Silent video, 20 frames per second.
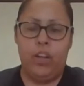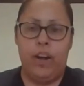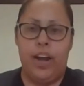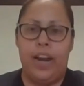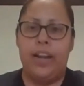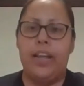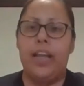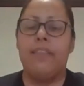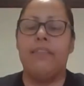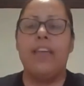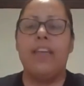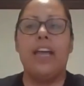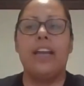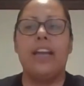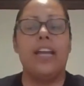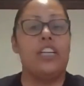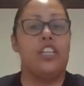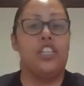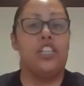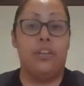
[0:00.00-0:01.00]
right? And
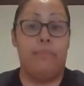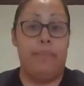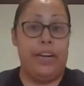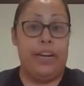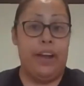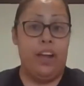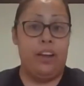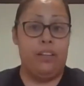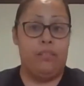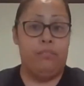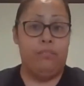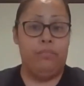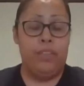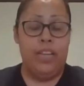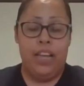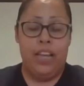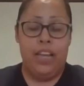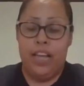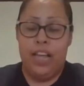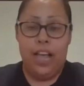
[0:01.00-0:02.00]
then it should be done.
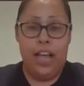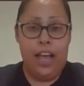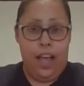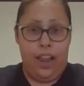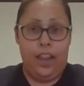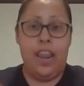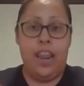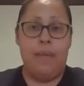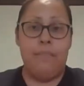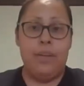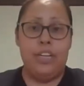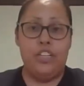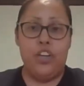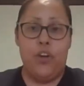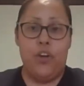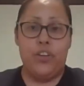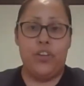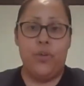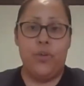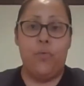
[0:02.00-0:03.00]
Let me
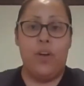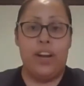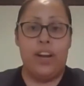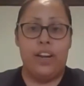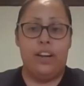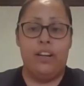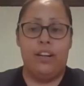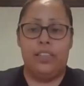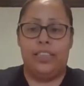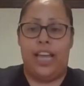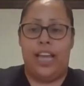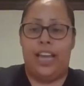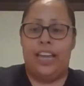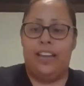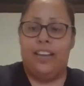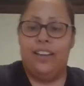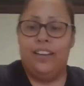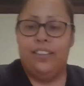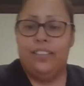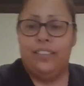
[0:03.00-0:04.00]
show you what it looked like.